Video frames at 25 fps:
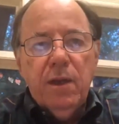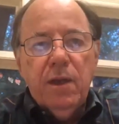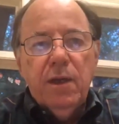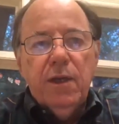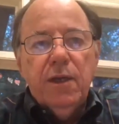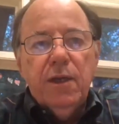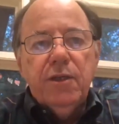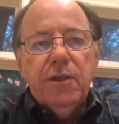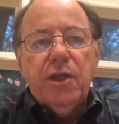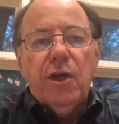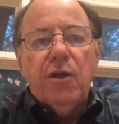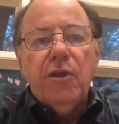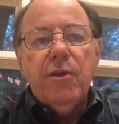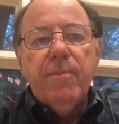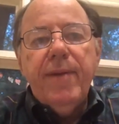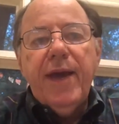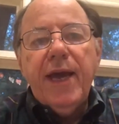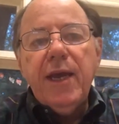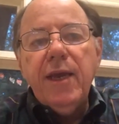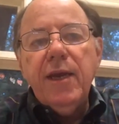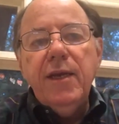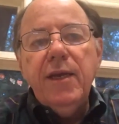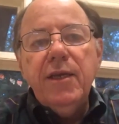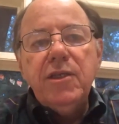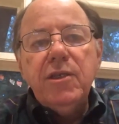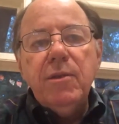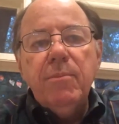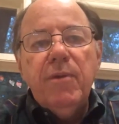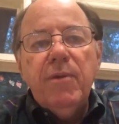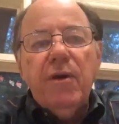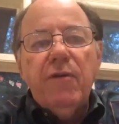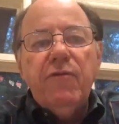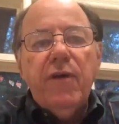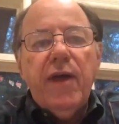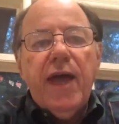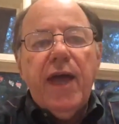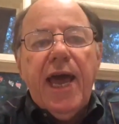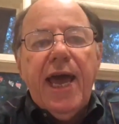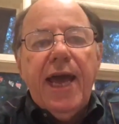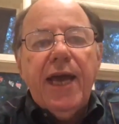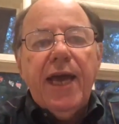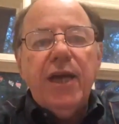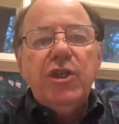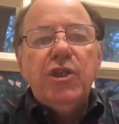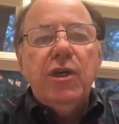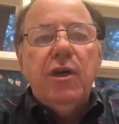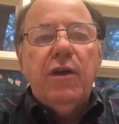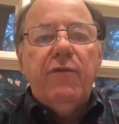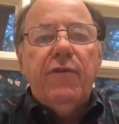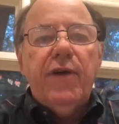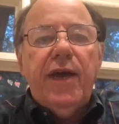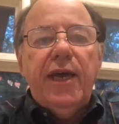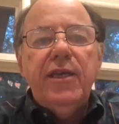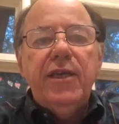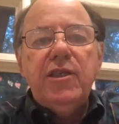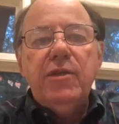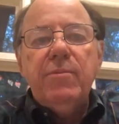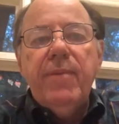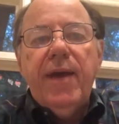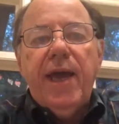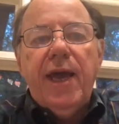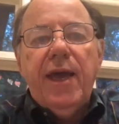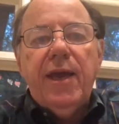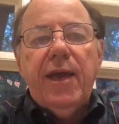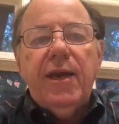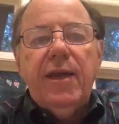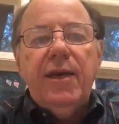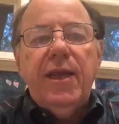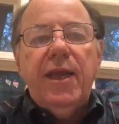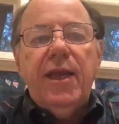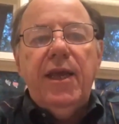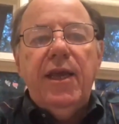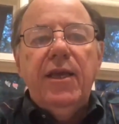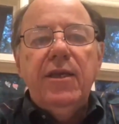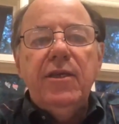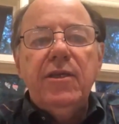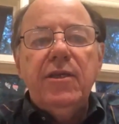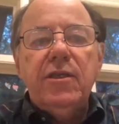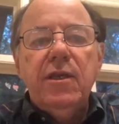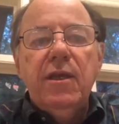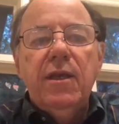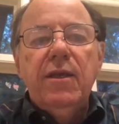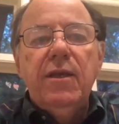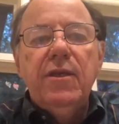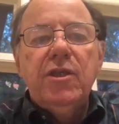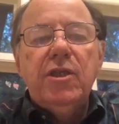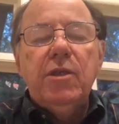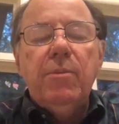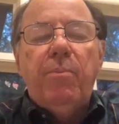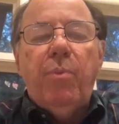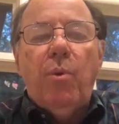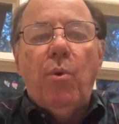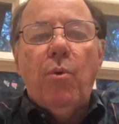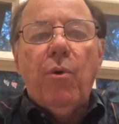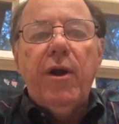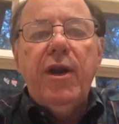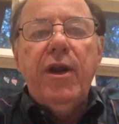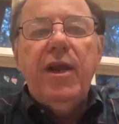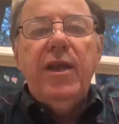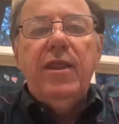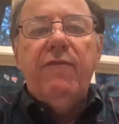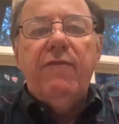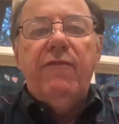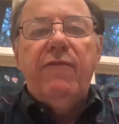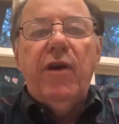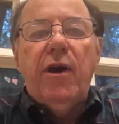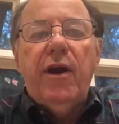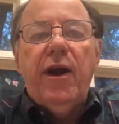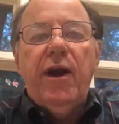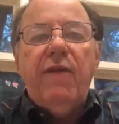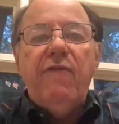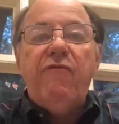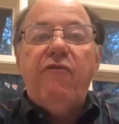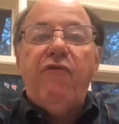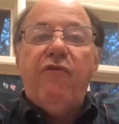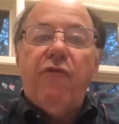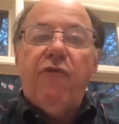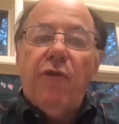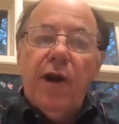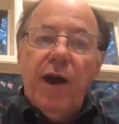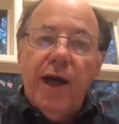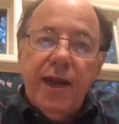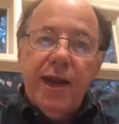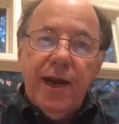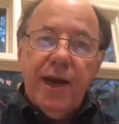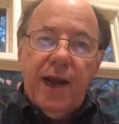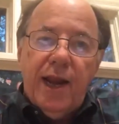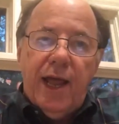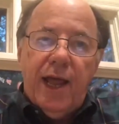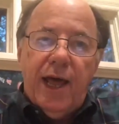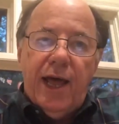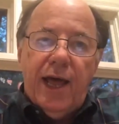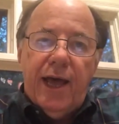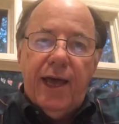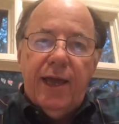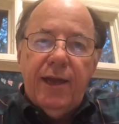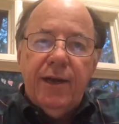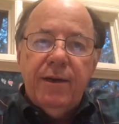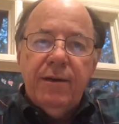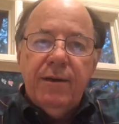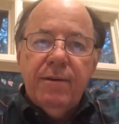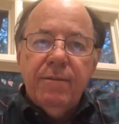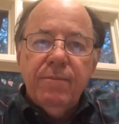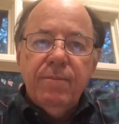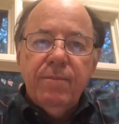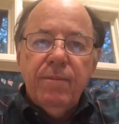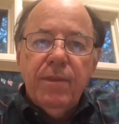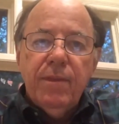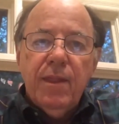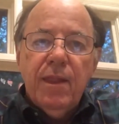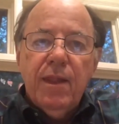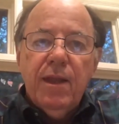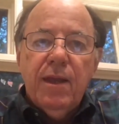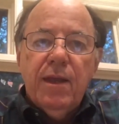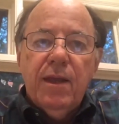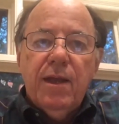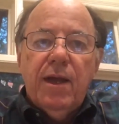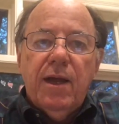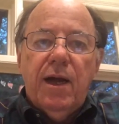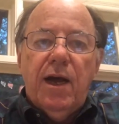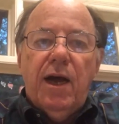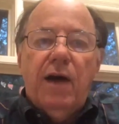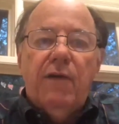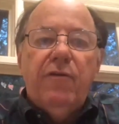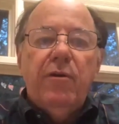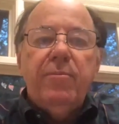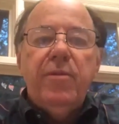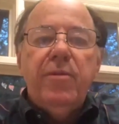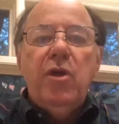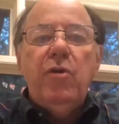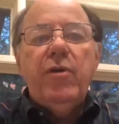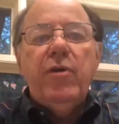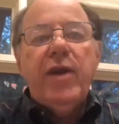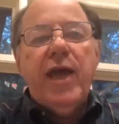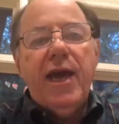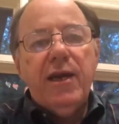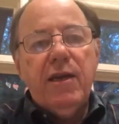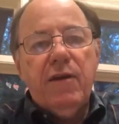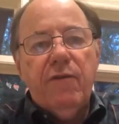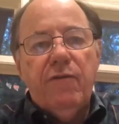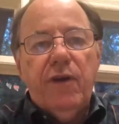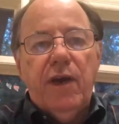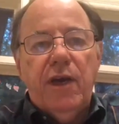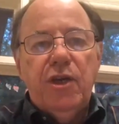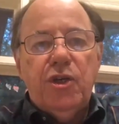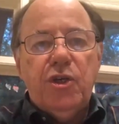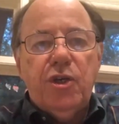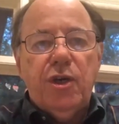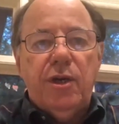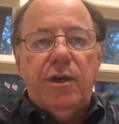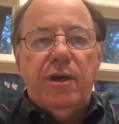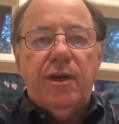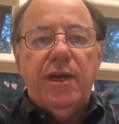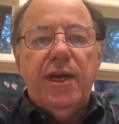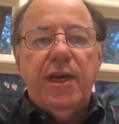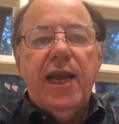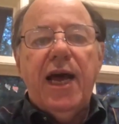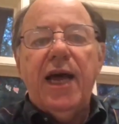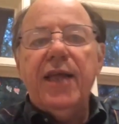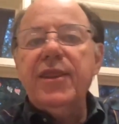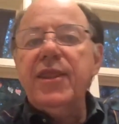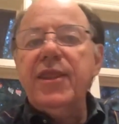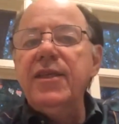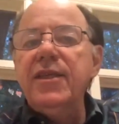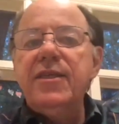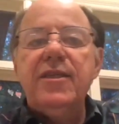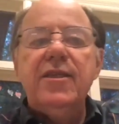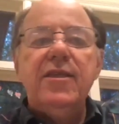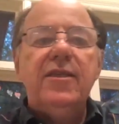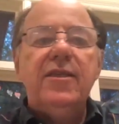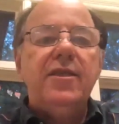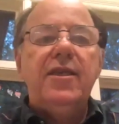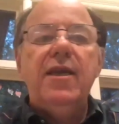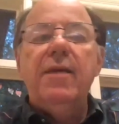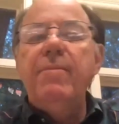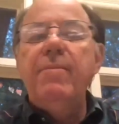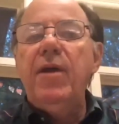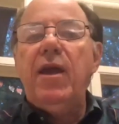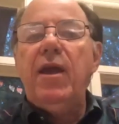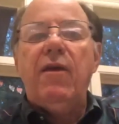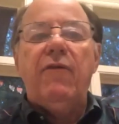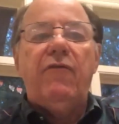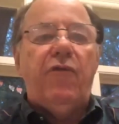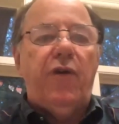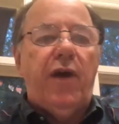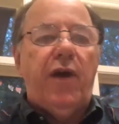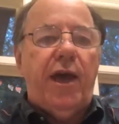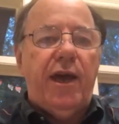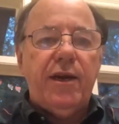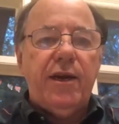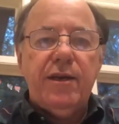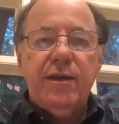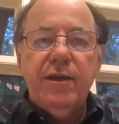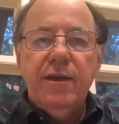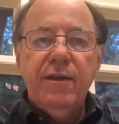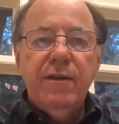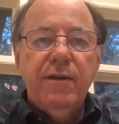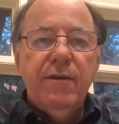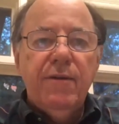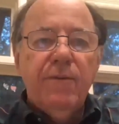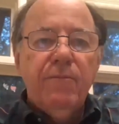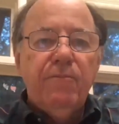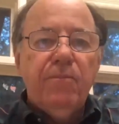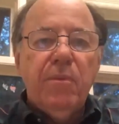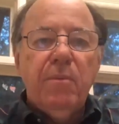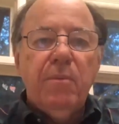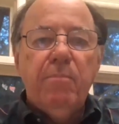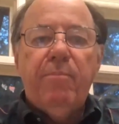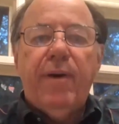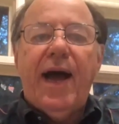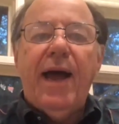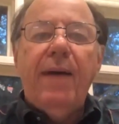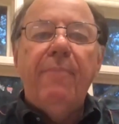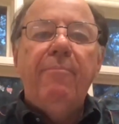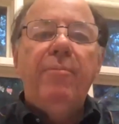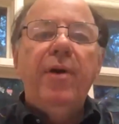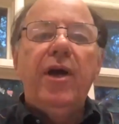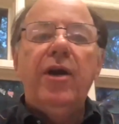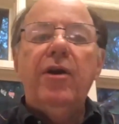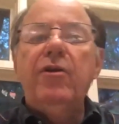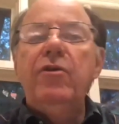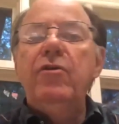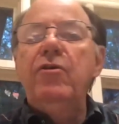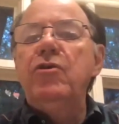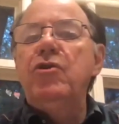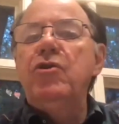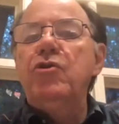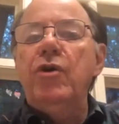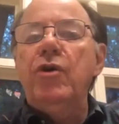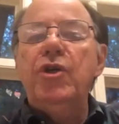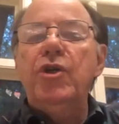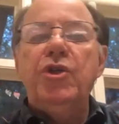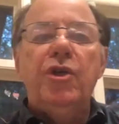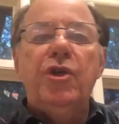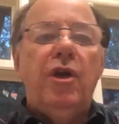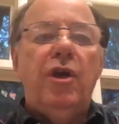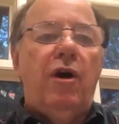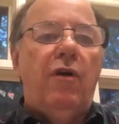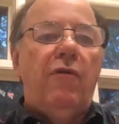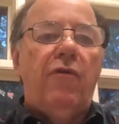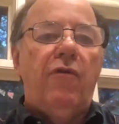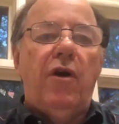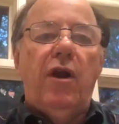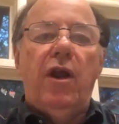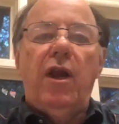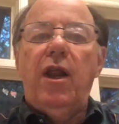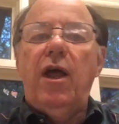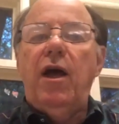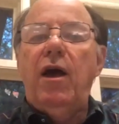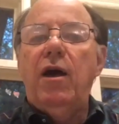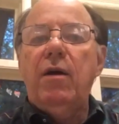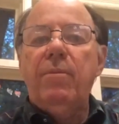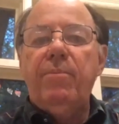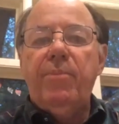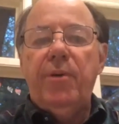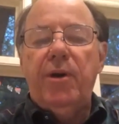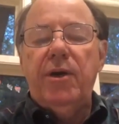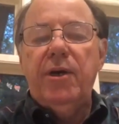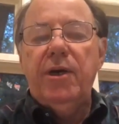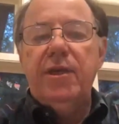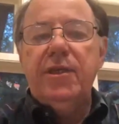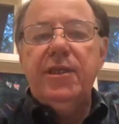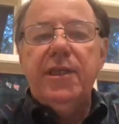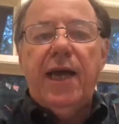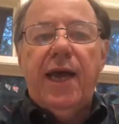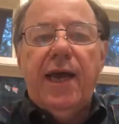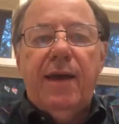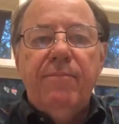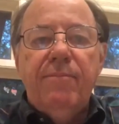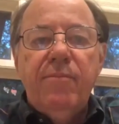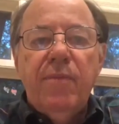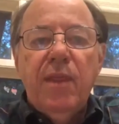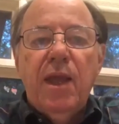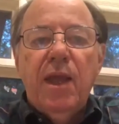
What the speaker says: So the mechanism of action of Acemannan is supporting the very front line of immune activation, not the systemic effect by better nutrition over a long period of time,